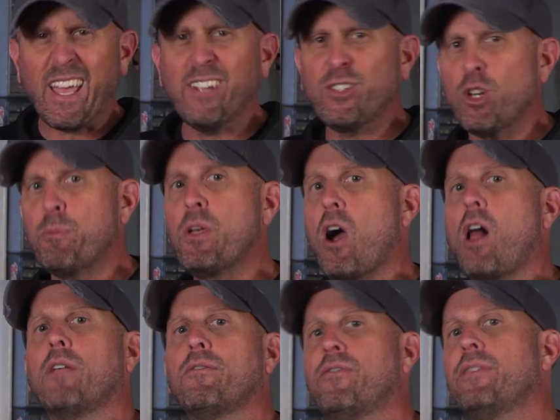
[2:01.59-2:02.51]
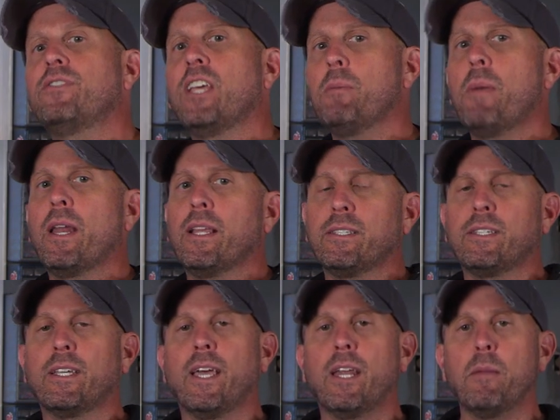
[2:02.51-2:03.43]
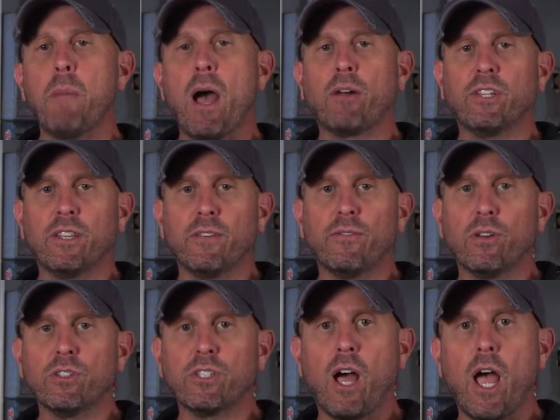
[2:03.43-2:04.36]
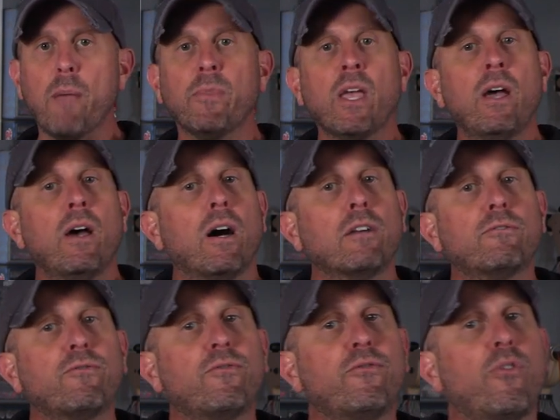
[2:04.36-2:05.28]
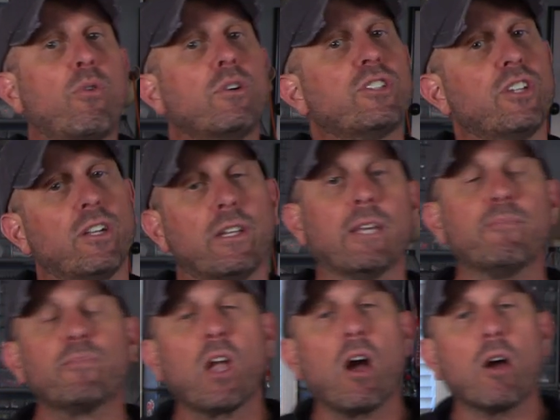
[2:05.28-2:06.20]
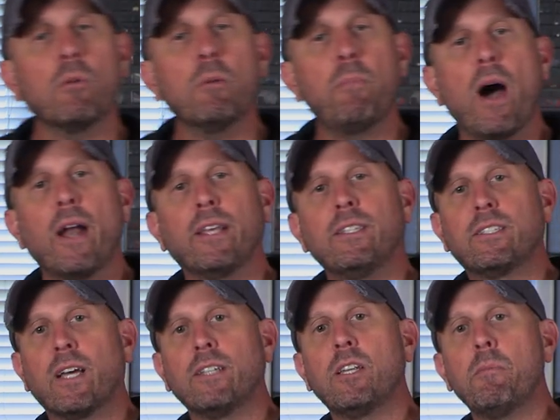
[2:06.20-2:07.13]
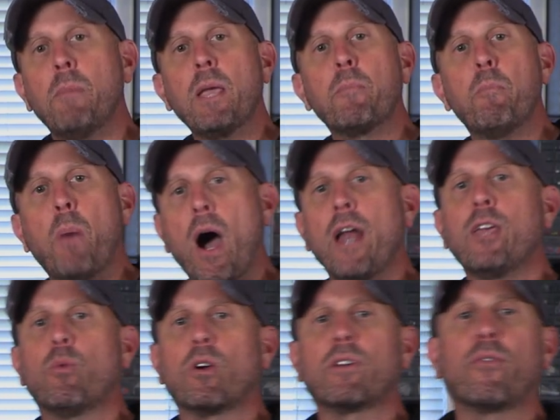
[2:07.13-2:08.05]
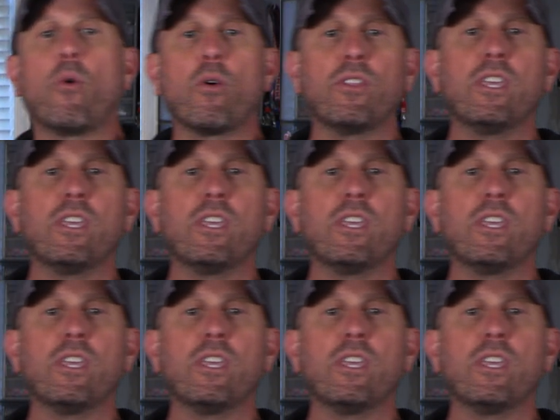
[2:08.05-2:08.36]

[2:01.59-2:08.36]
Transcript: And it took me all of 15 minutes to get it mounted the first time. Unfortunately, Armor Bodies doesn't make bodywork for